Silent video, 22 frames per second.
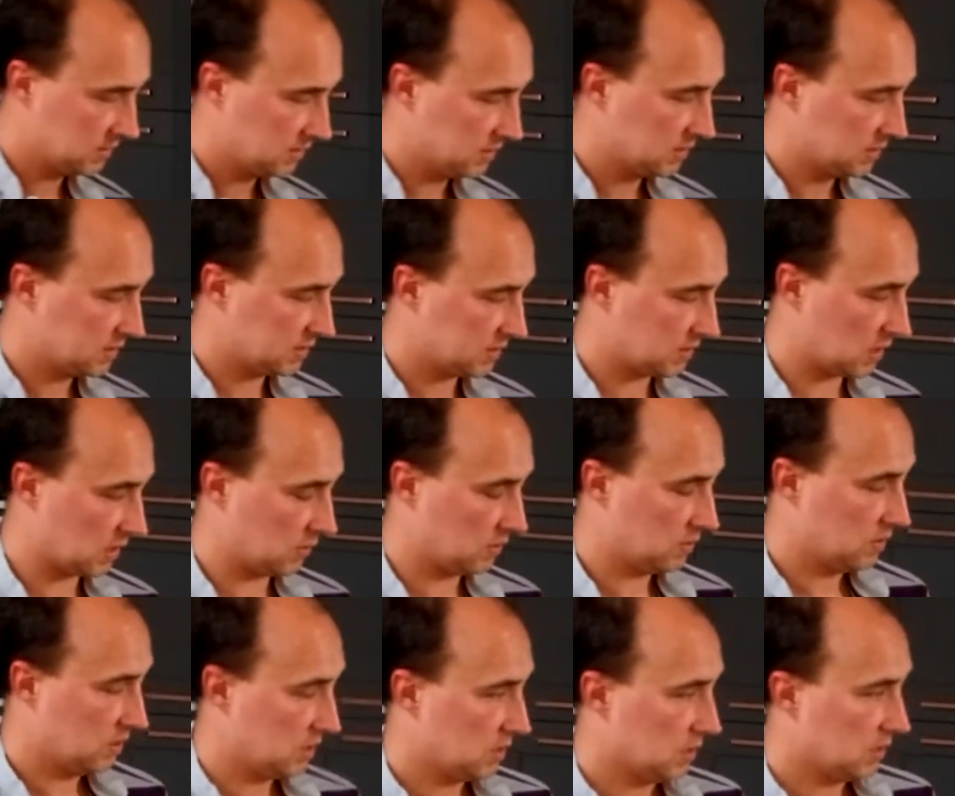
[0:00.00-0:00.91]
So
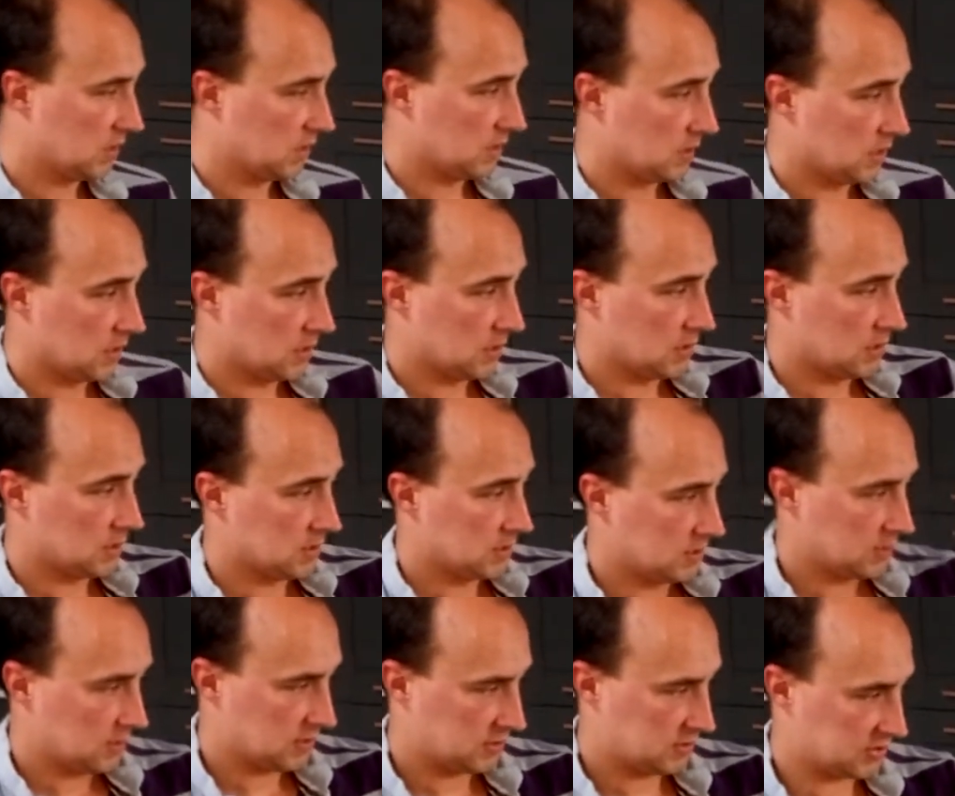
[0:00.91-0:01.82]

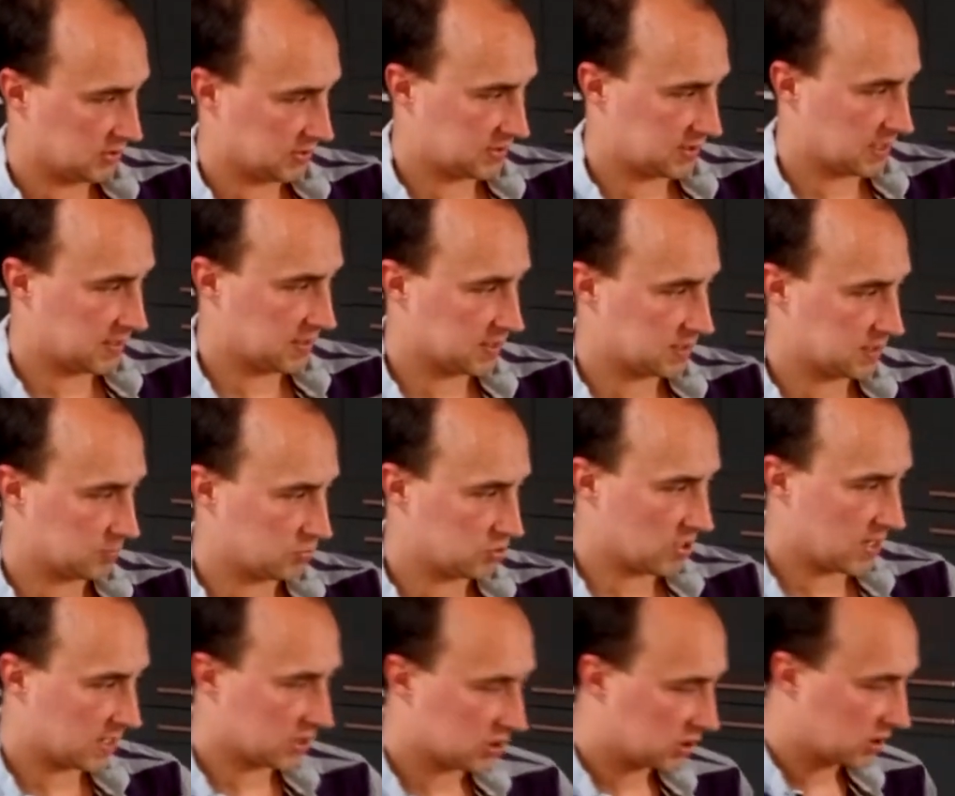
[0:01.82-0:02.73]
just under
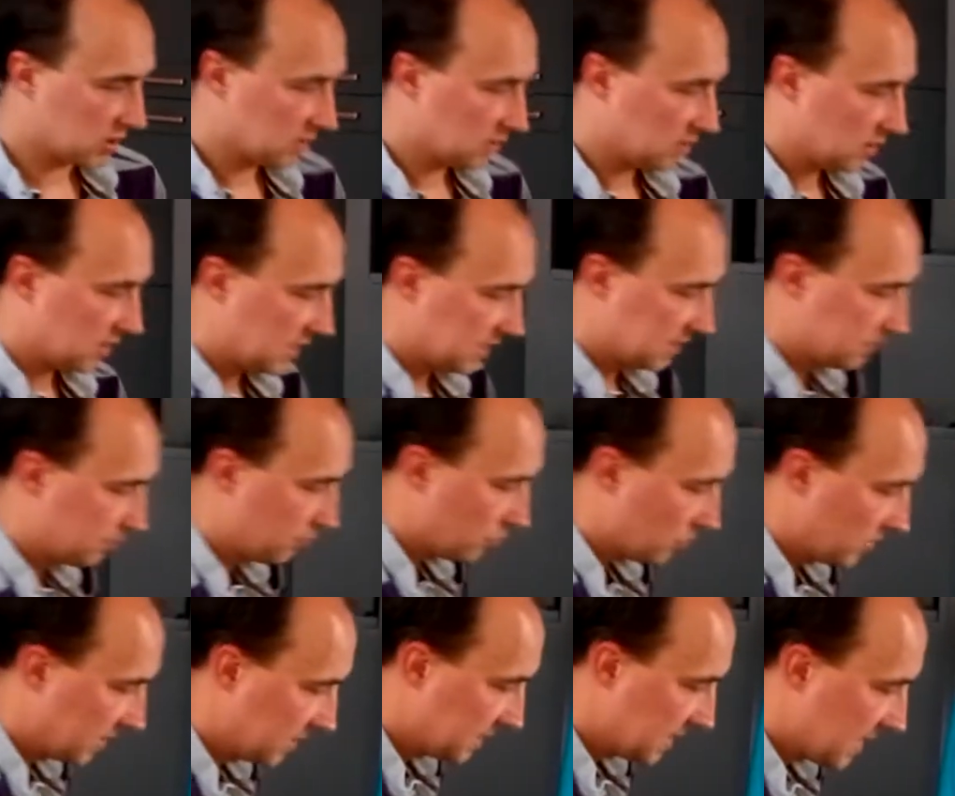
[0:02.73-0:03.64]
subtraction, let's
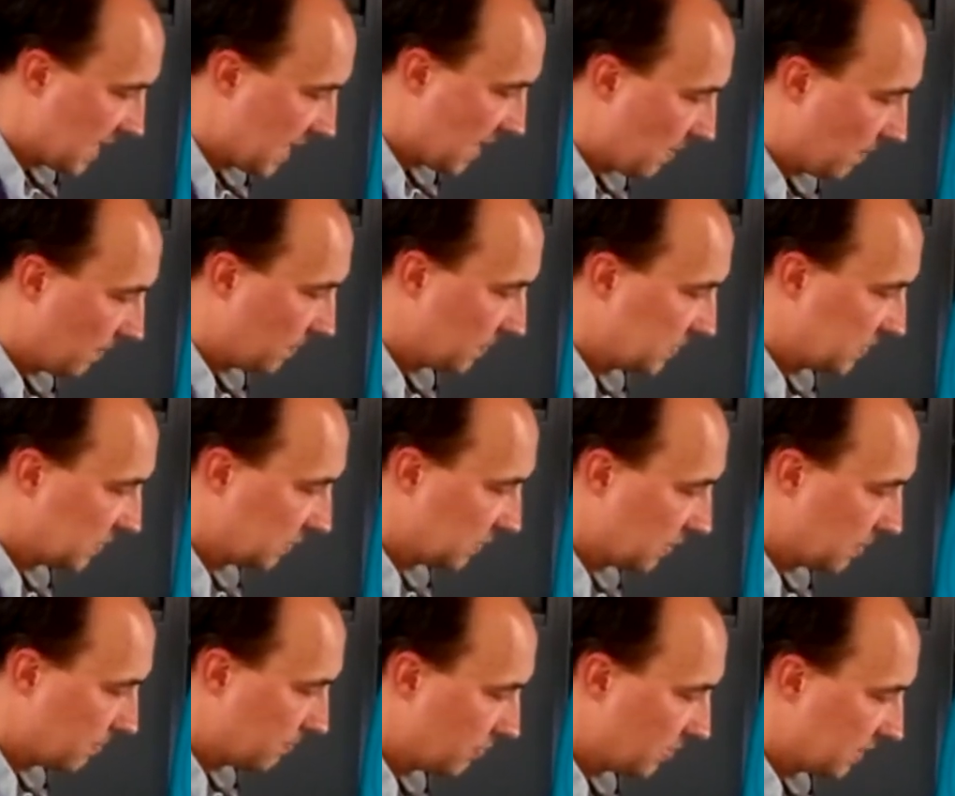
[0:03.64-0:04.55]
bring down. So I'm going
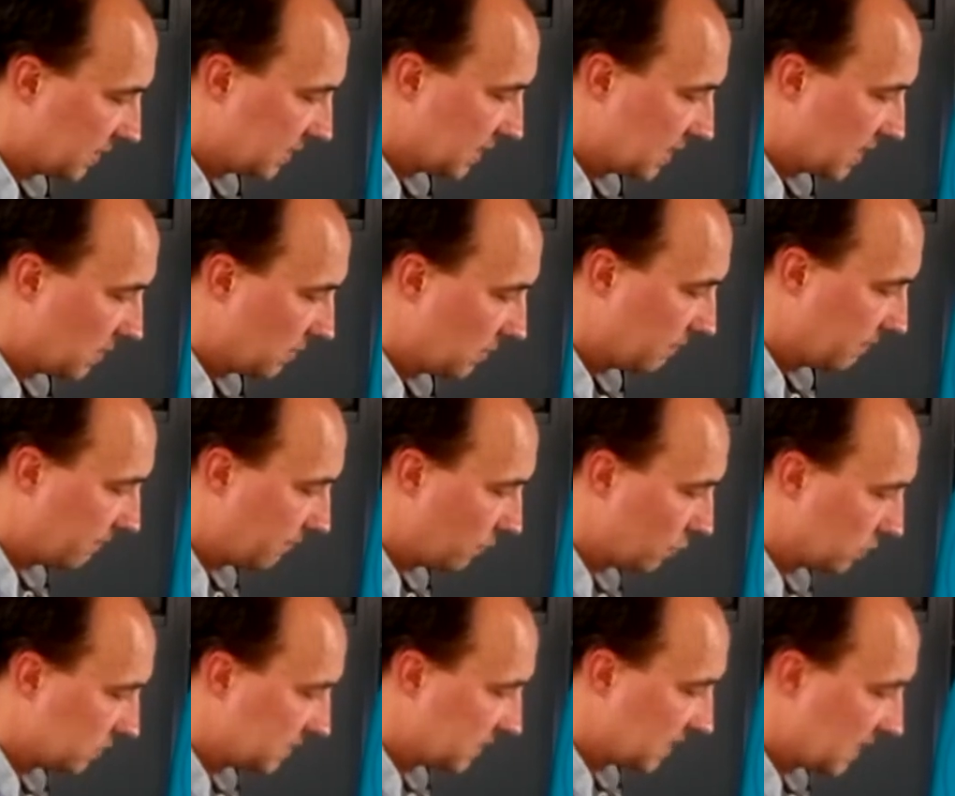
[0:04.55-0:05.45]
to bring down the
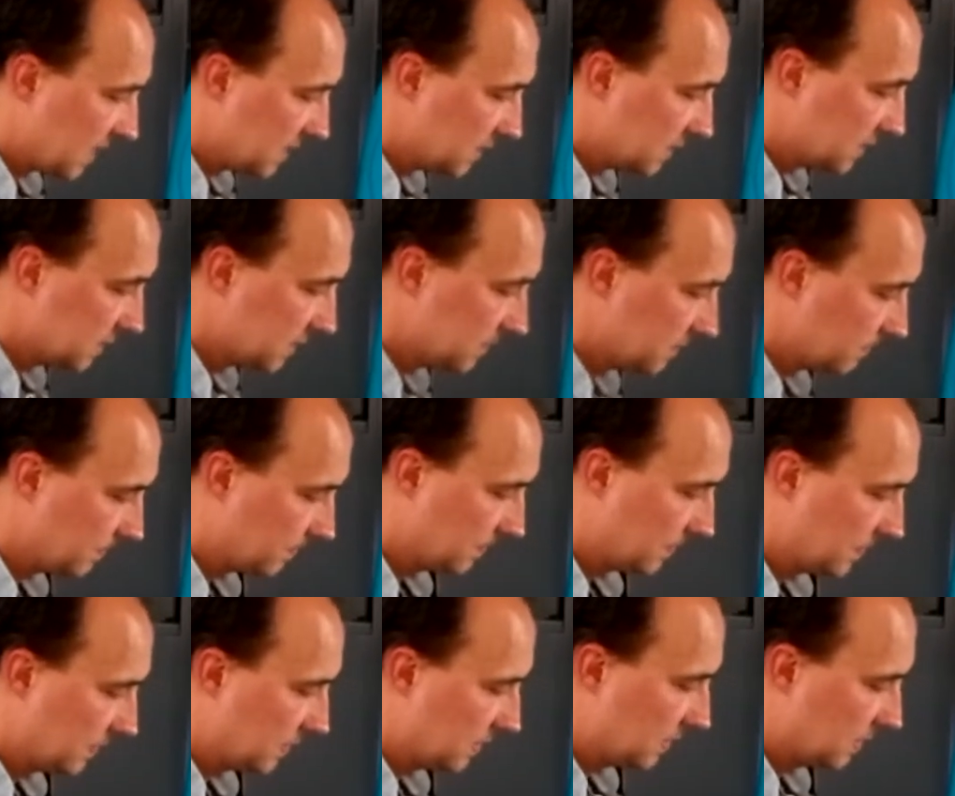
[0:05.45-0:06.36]
4 tens,
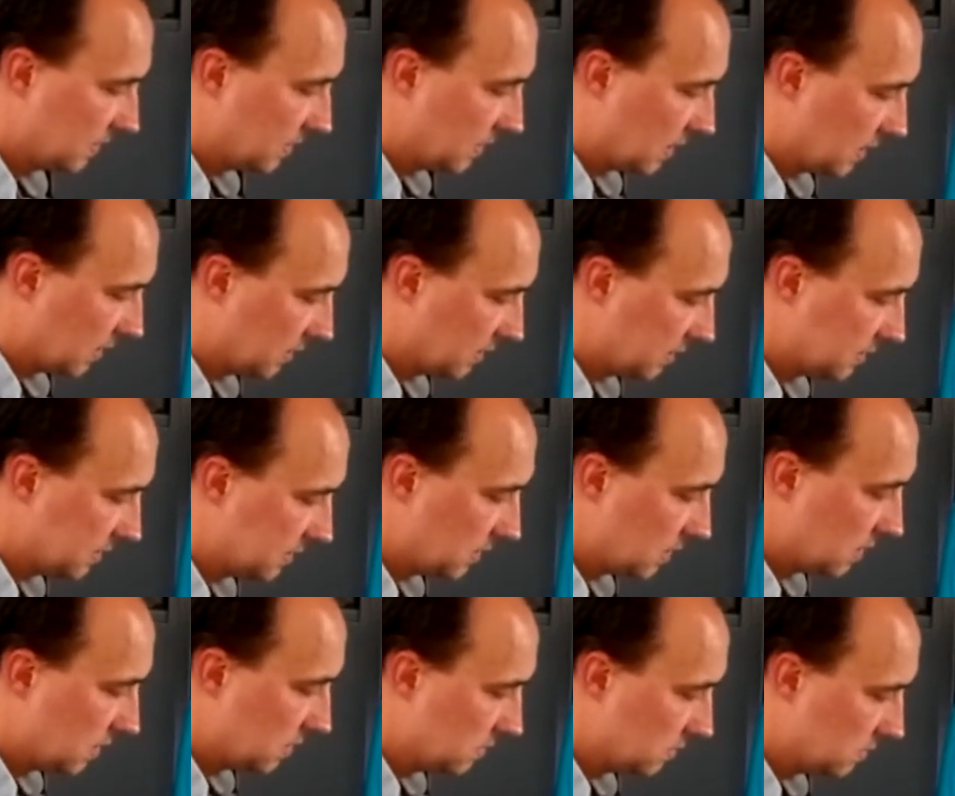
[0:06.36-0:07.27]
like
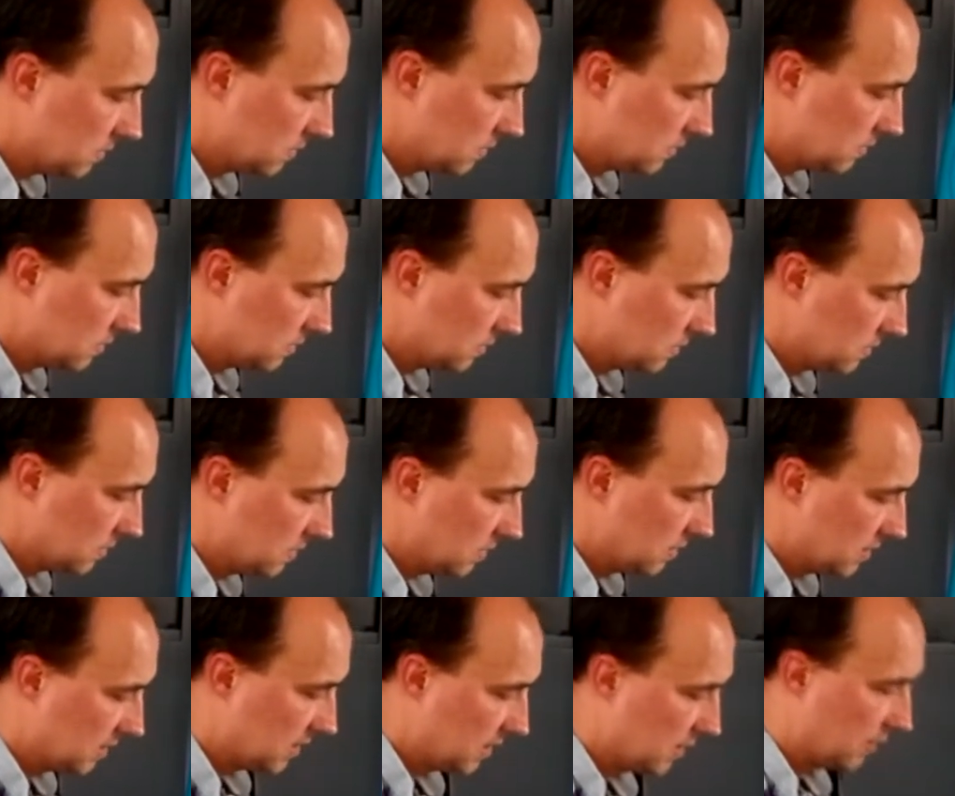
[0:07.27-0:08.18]
so, and
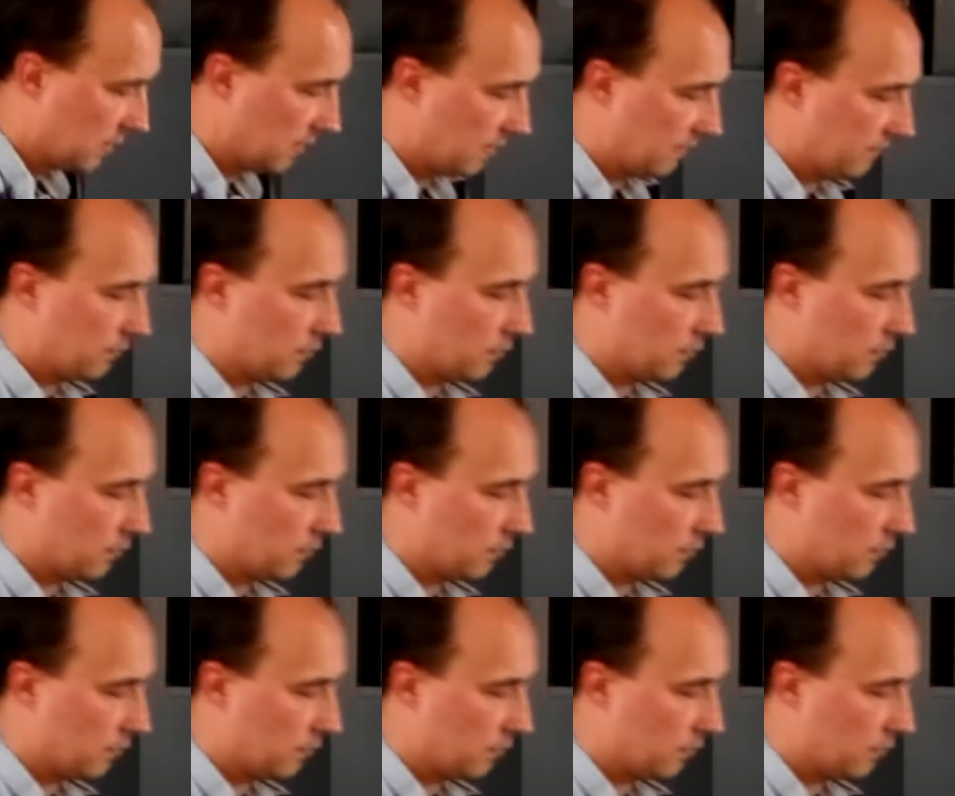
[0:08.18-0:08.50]
now I have